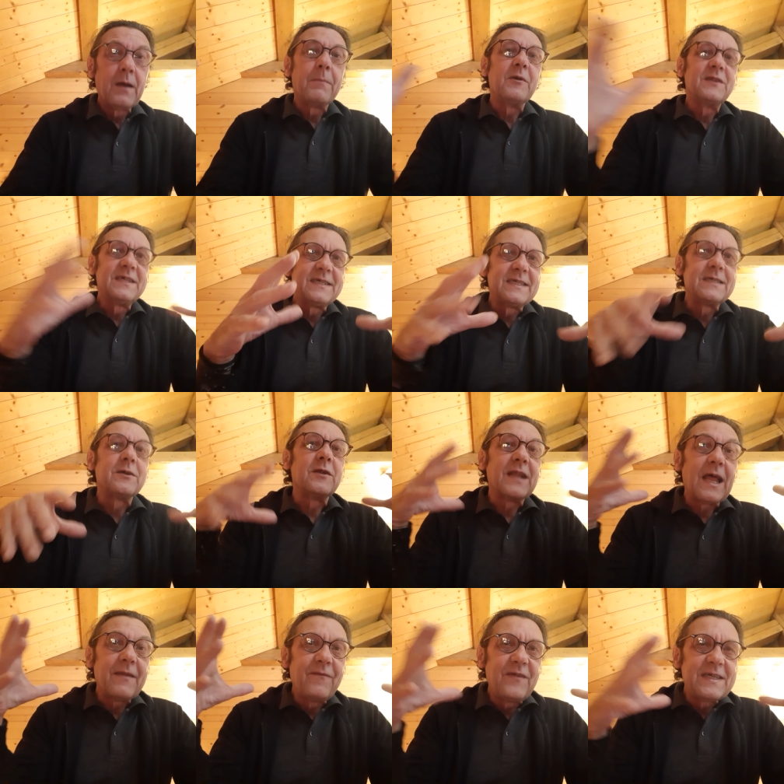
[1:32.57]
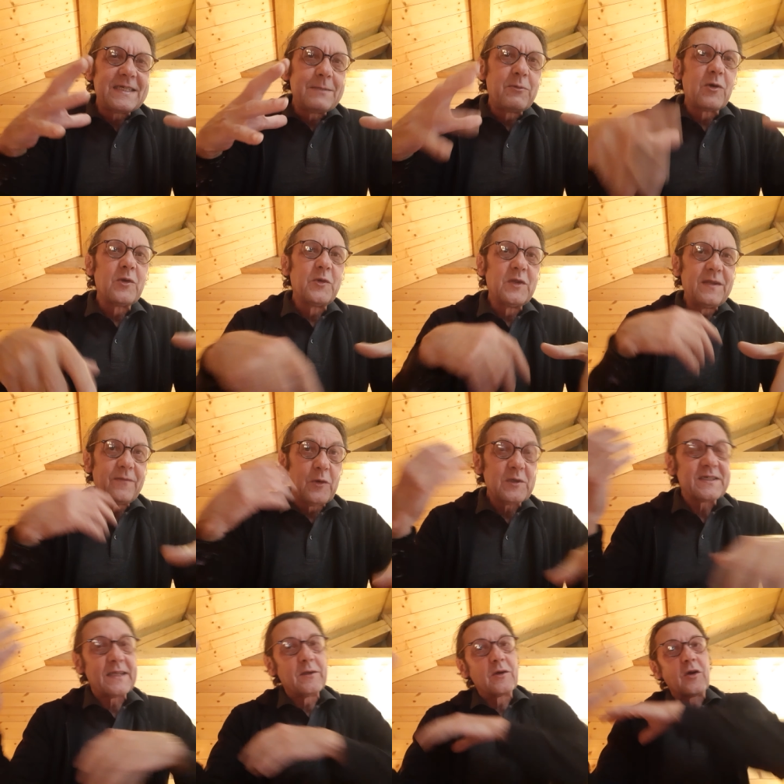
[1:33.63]
but this is an invisible
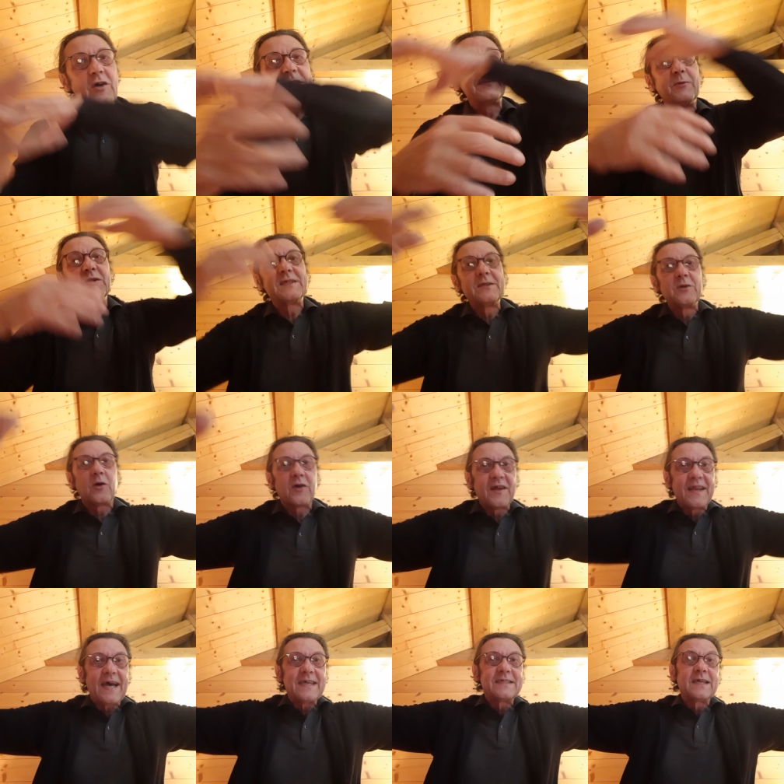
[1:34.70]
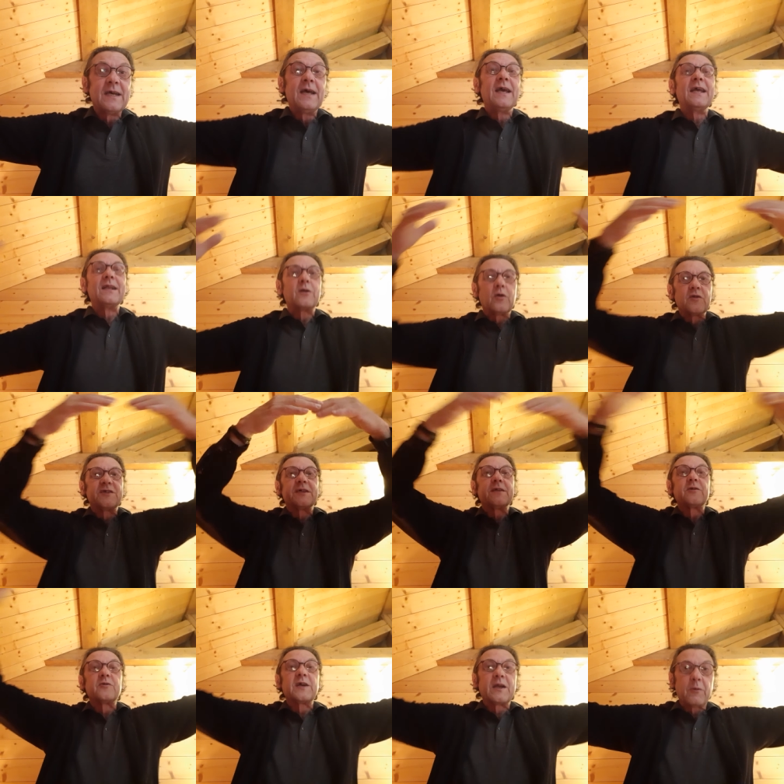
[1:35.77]
universe and the cosmos is organized in
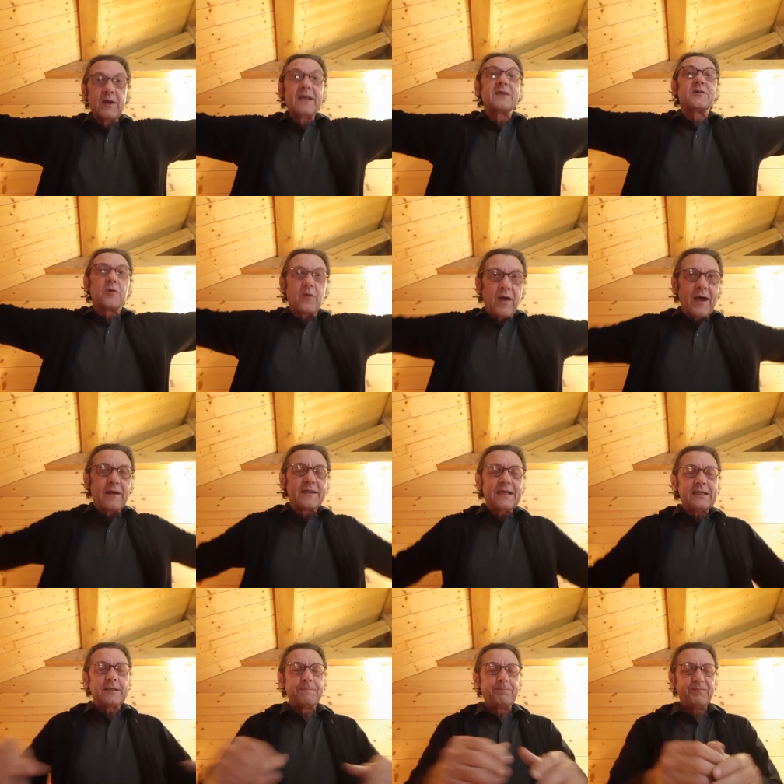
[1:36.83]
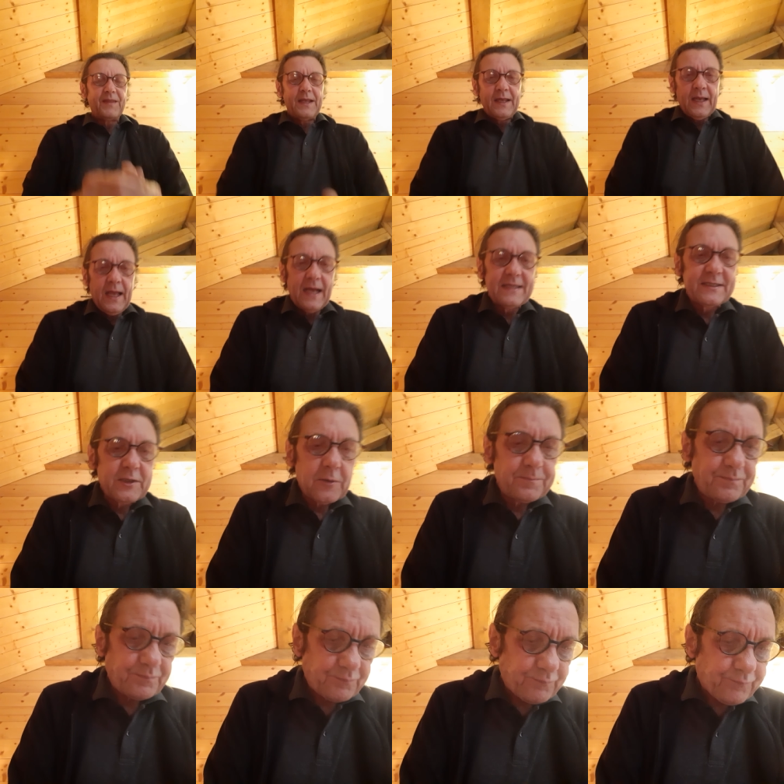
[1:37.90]
concentric rings around it and so
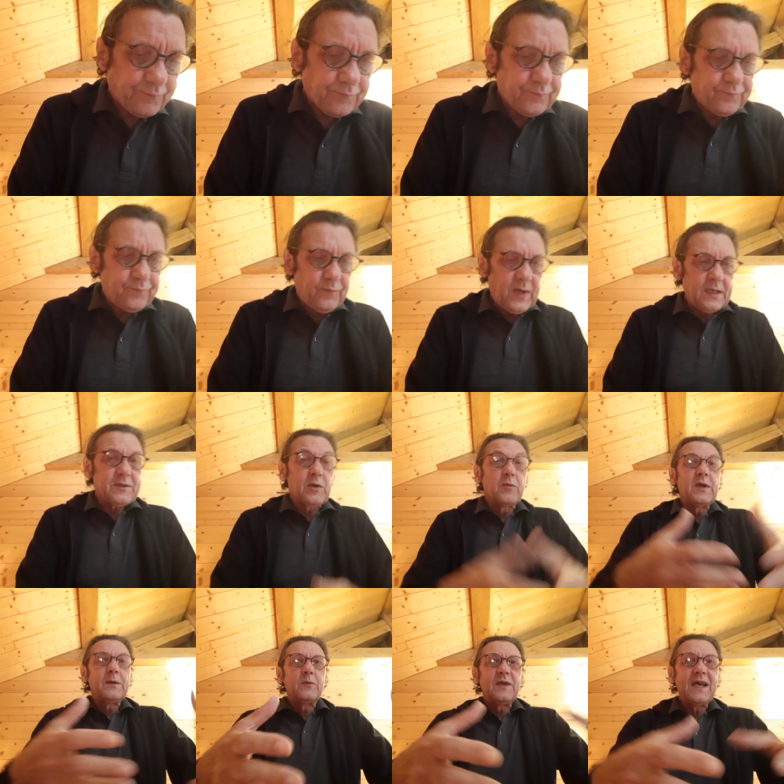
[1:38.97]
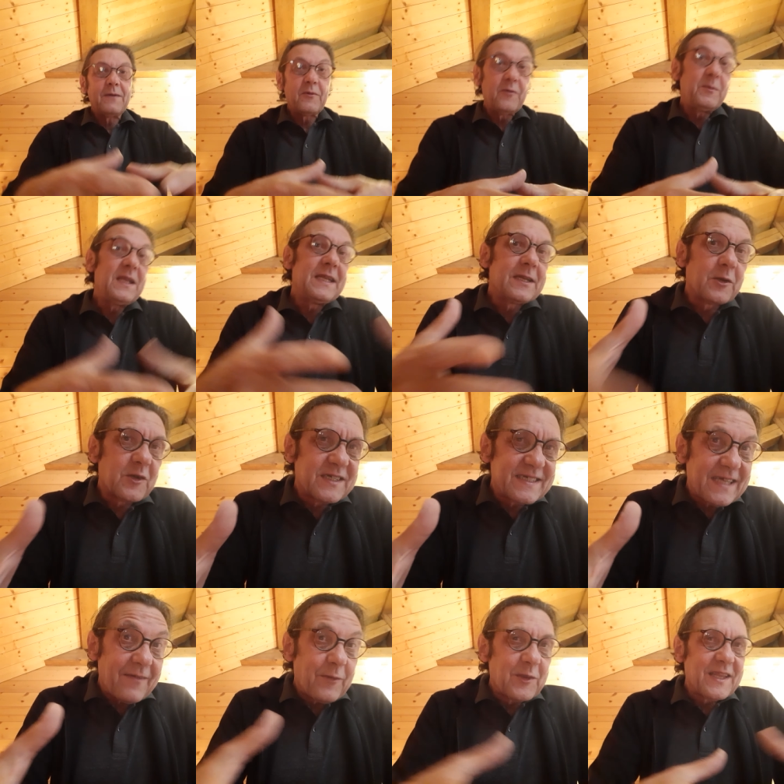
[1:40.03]
so we, we have, we've been in the
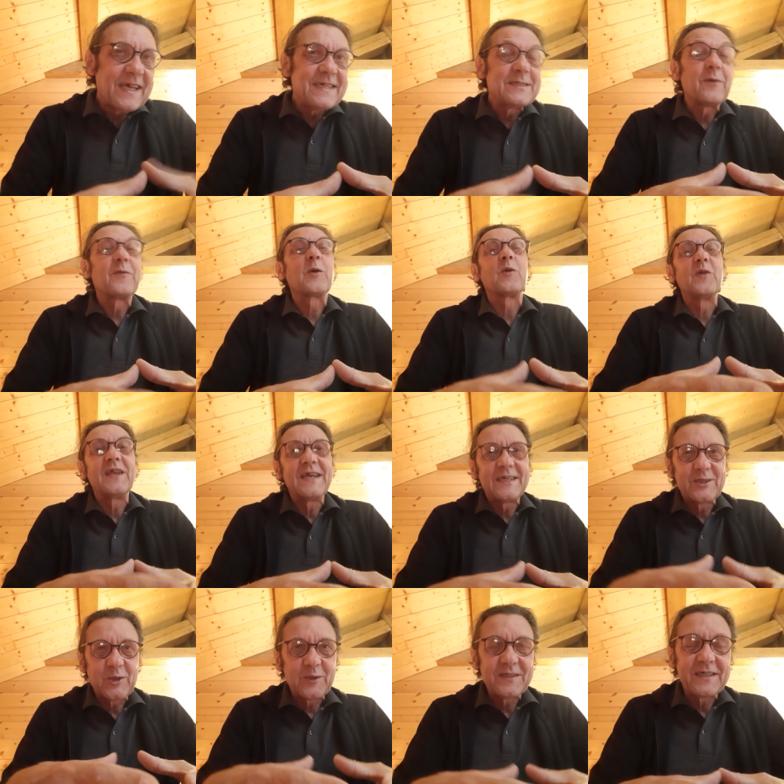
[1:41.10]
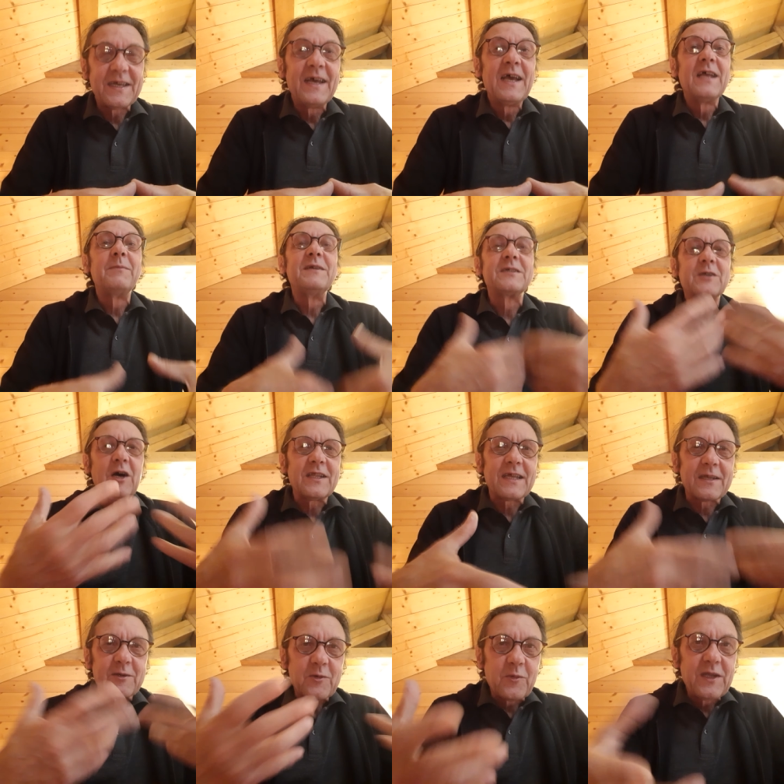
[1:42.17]
seven days of creation. It means God
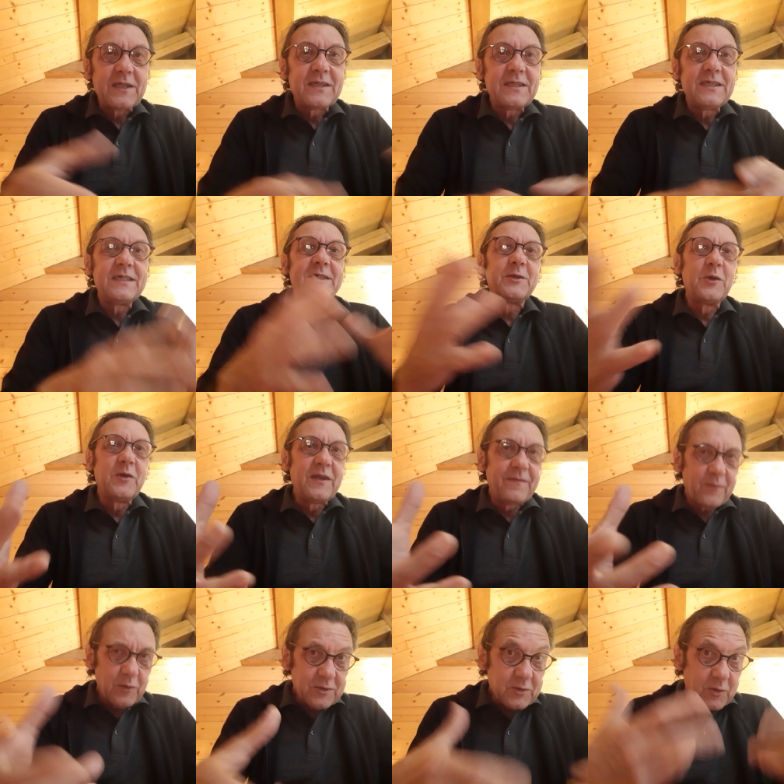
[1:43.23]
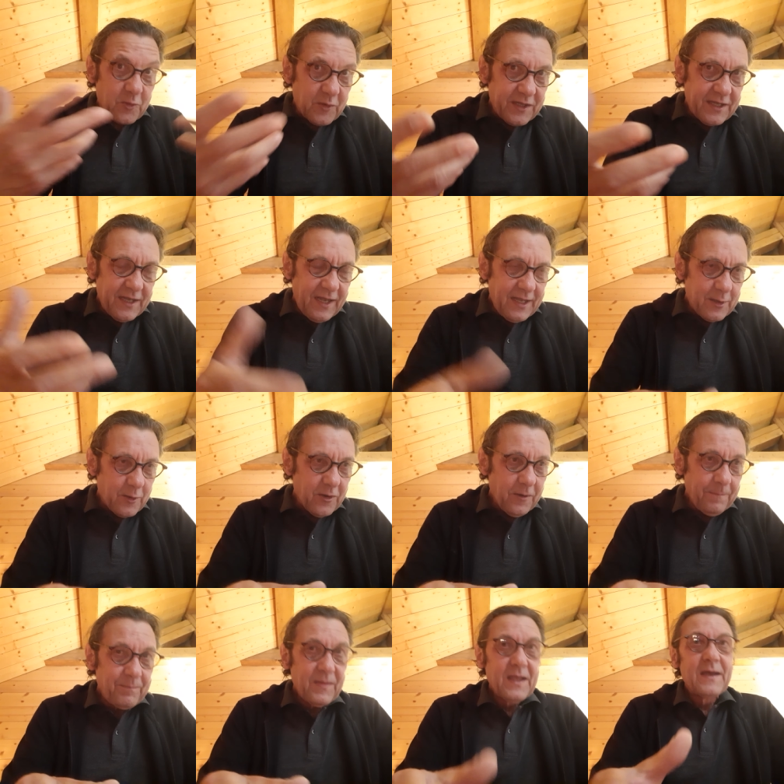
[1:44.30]
has created this universe, the creator,
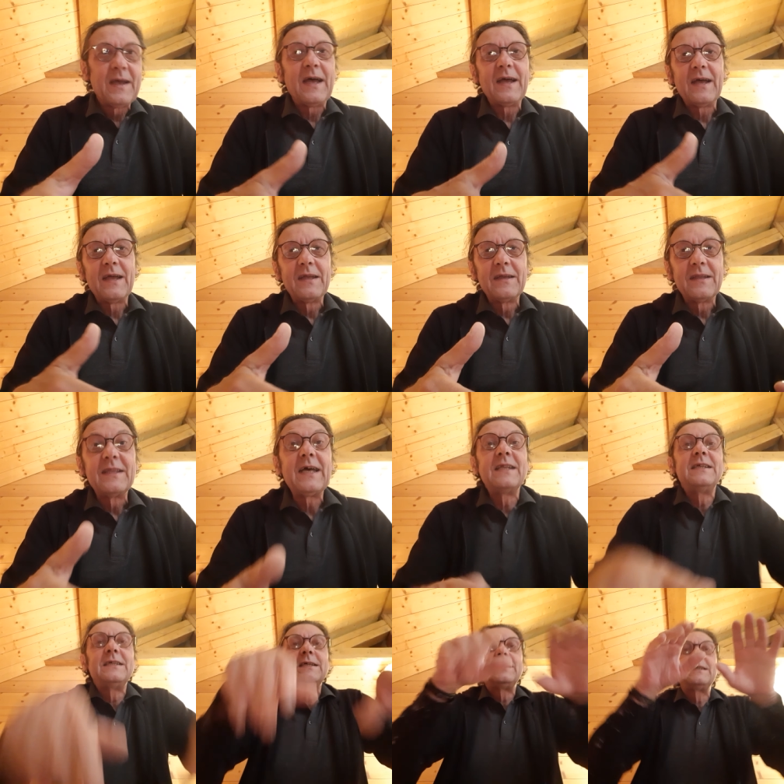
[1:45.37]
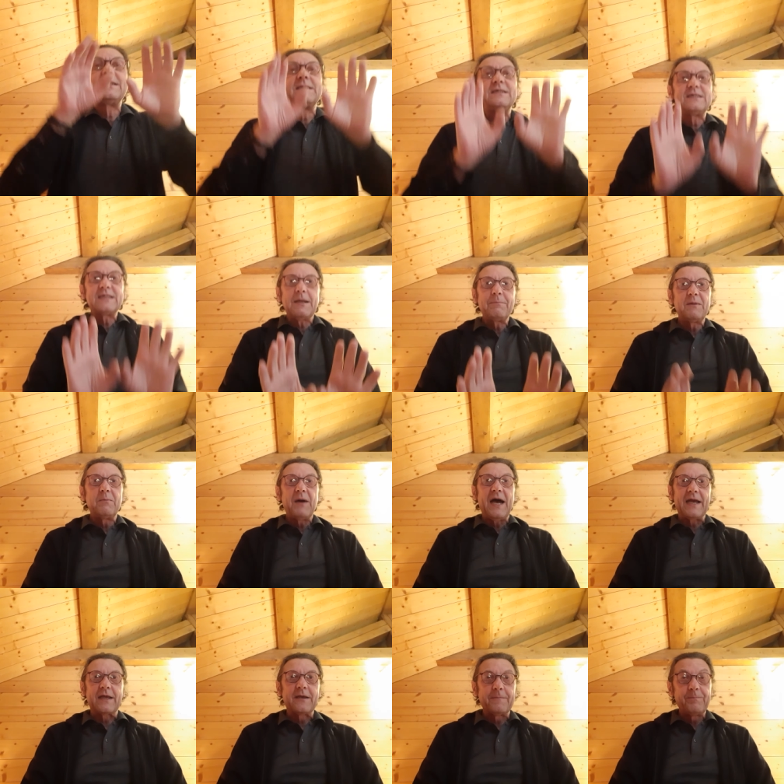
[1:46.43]
uh, and then he, he stepped
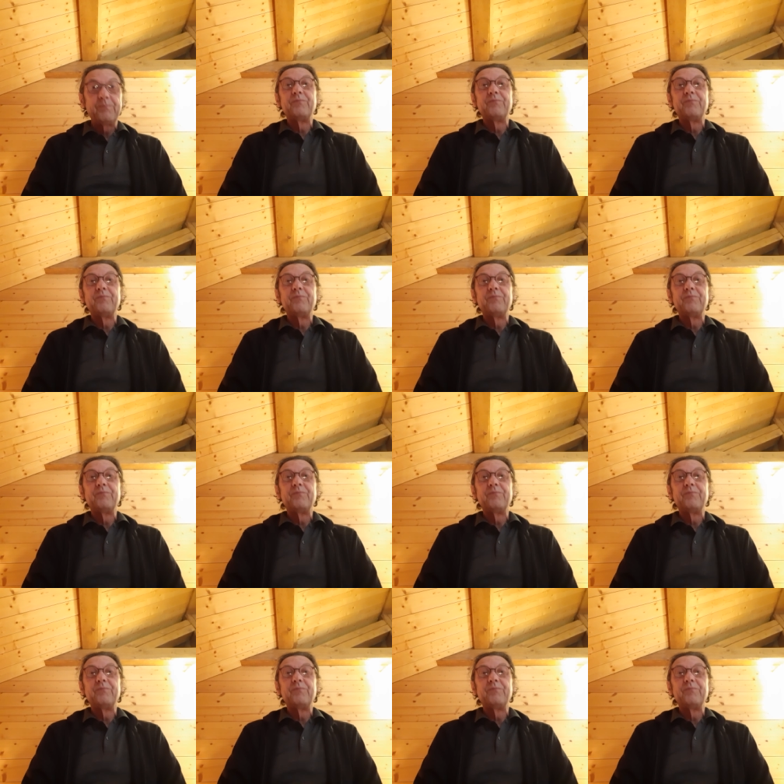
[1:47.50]
back